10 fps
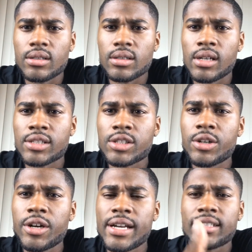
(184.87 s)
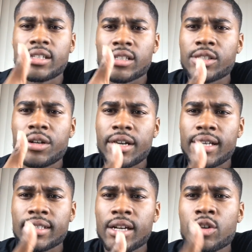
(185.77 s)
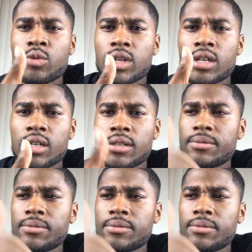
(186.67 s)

Y'all still hear that? Y'all still hear that sound, or we good?